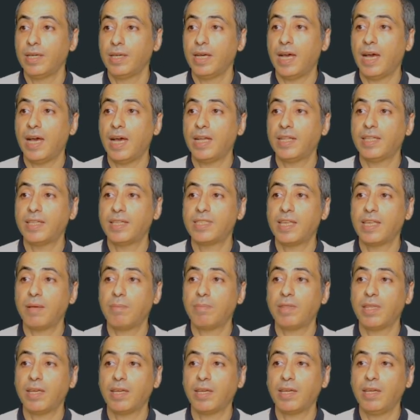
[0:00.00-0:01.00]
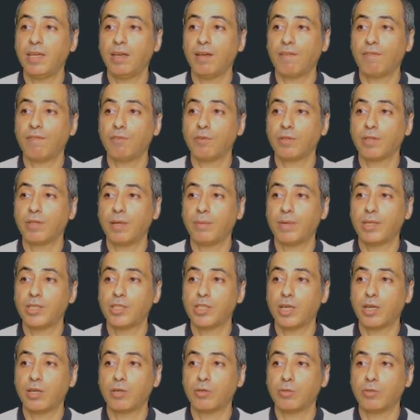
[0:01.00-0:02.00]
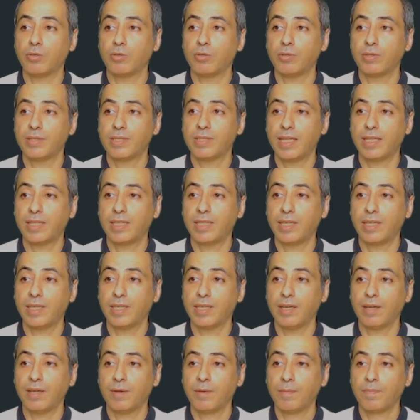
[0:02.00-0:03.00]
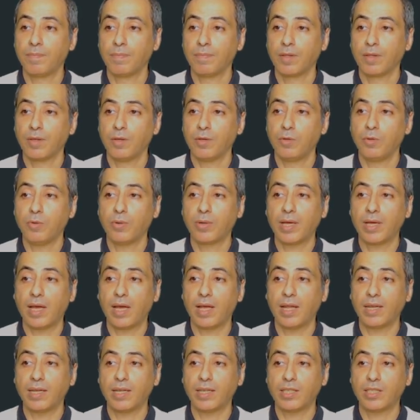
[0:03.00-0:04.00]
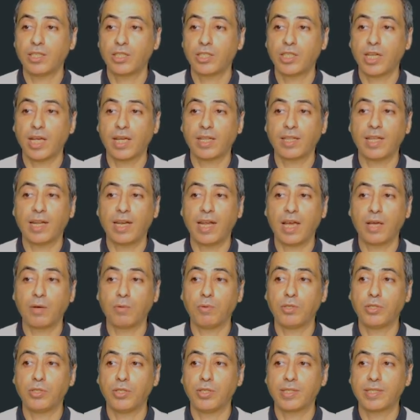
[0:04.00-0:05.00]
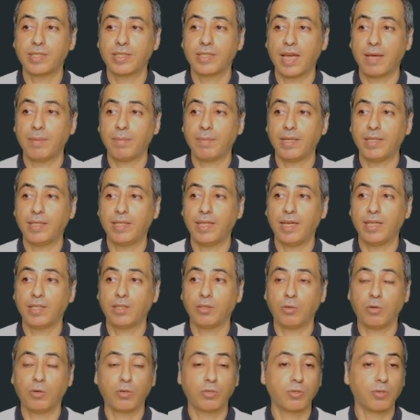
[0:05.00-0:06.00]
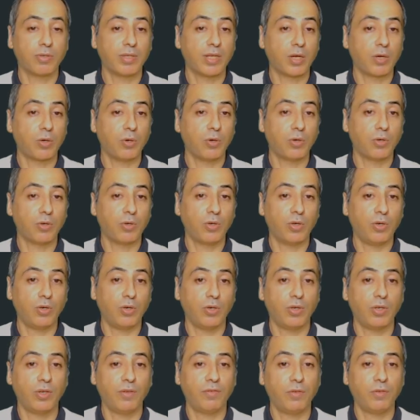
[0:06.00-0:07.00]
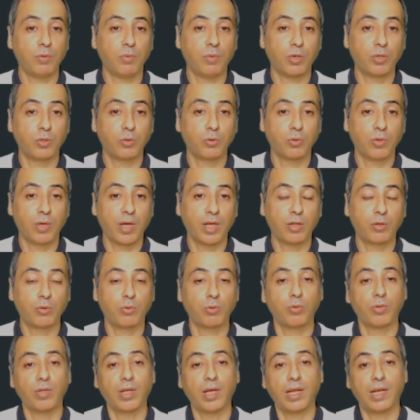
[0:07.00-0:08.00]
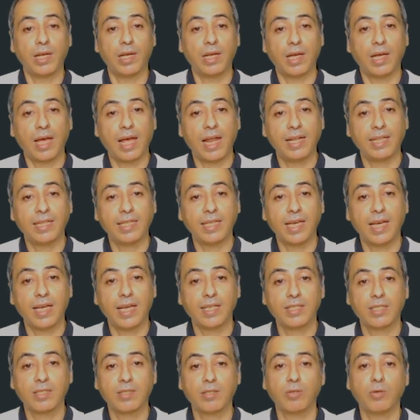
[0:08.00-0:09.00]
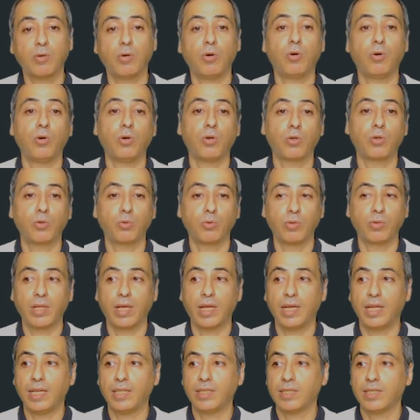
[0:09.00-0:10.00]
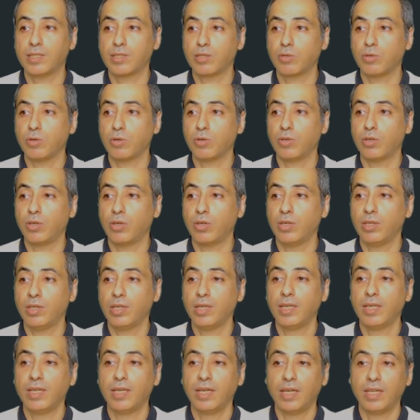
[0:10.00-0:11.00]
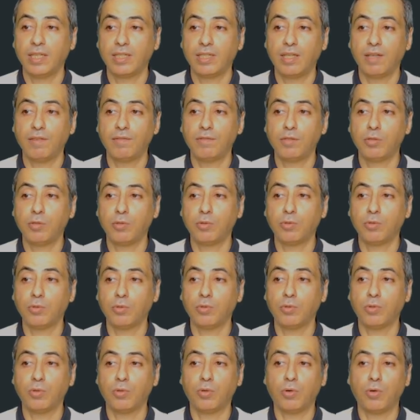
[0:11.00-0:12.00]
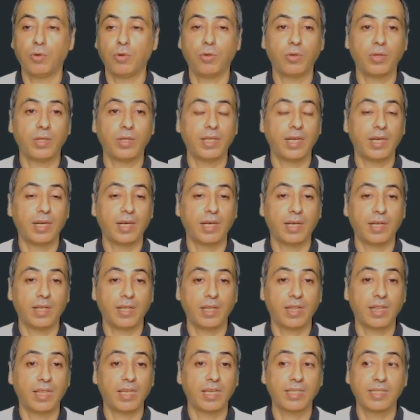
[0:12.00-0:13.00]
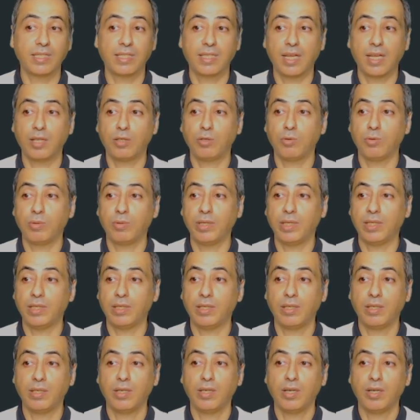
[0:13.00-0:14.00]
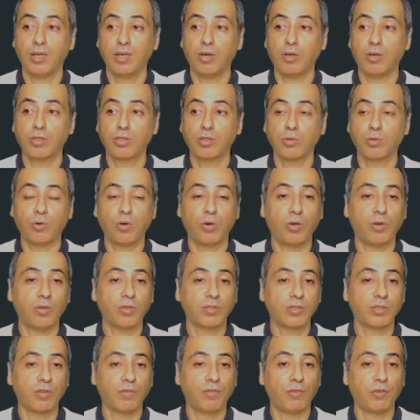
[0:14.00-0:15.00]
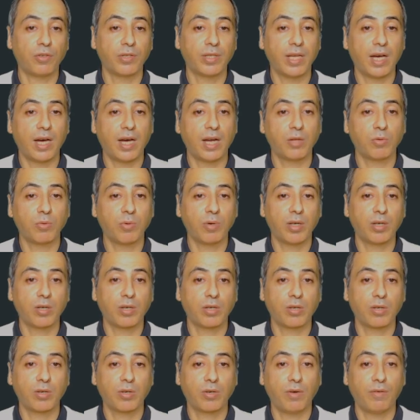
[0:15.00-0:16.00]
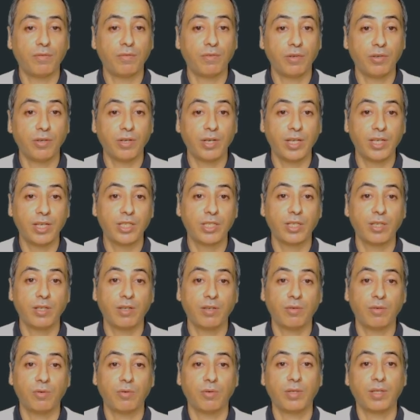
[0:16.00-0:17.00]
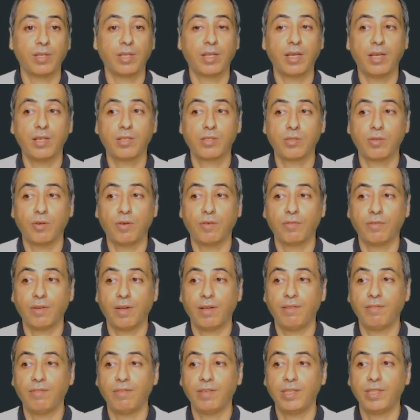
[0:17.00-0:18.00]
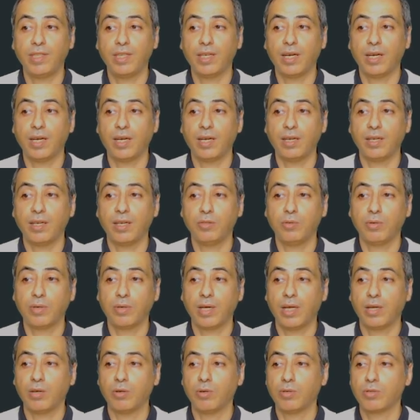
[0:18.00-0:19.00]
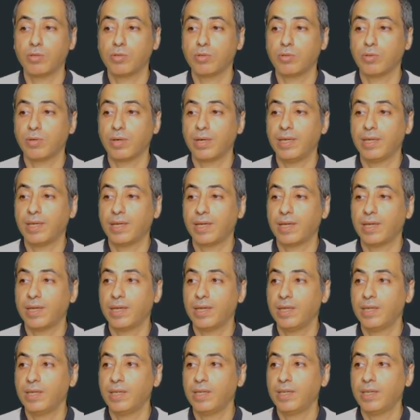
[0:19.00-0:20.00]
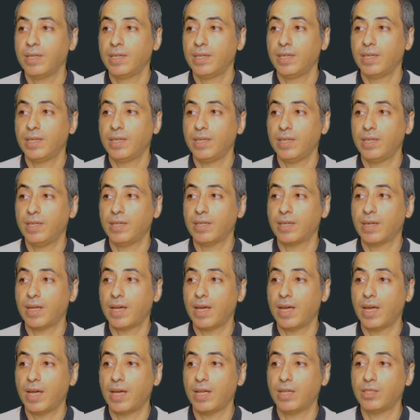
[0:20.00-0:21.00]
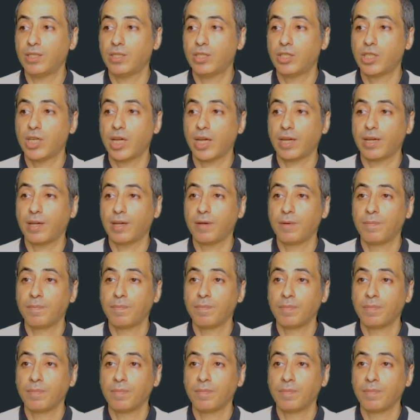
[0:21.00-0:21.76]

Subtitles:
And the same thing here for the Manjaro setting. You can check the languages, time and date, also the kernel. If you want to get to the LTS or to the latest kernel, it gives you all the things that you need. Also for the hardware configuration, in case of NVIDIA, you can also click here and check.